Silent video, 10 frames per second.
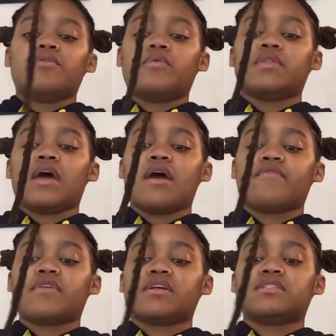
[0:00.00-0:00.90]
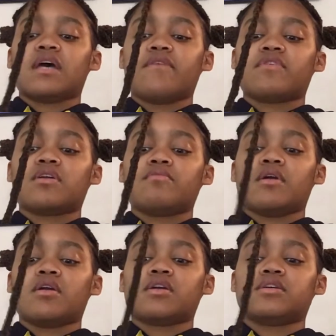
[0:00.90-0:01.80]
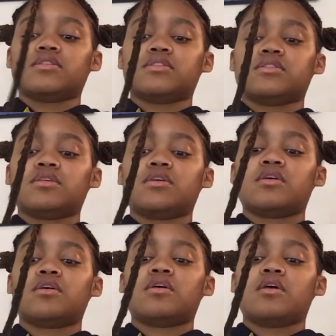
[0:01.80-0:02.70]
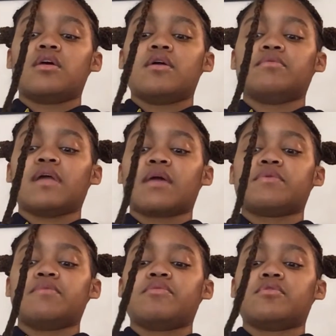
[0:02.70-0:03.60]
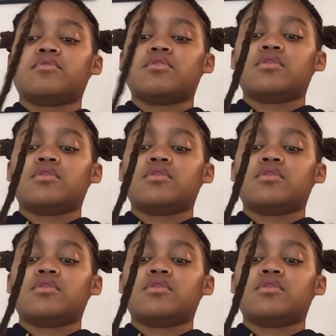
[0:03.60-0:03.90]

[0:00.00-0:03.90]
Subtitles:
with Africans and African Americans and Black people,